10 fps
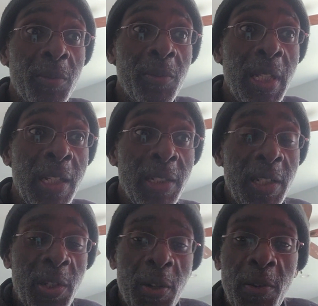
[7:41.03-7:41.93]
that can
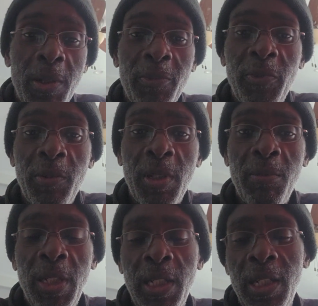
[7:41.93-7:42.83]
deter them from
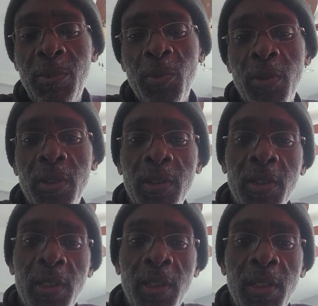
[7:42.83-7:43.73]
committing any more
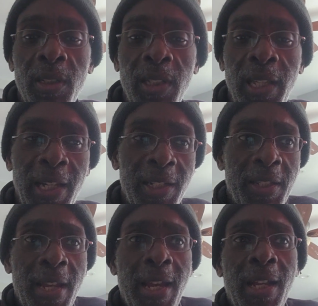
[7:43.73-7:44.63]
heinous
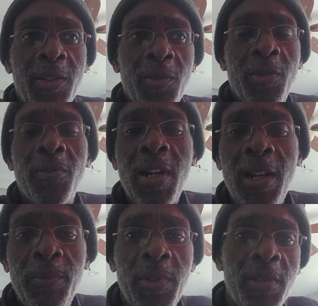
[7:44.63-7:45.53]
acts or
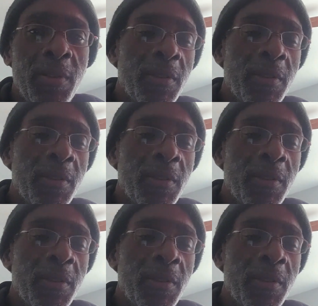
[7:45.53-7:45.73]
crimes.